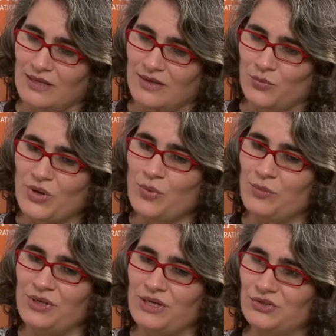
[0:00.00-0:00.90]
Where
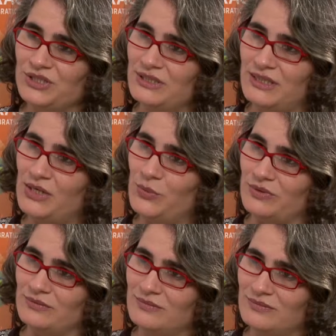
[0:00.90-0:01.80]
women are treated
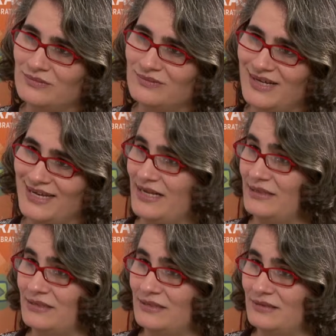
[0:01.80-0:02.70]
equal, I
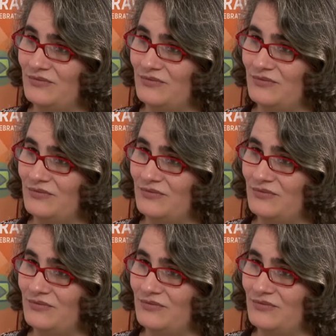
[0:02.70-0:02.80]
guess,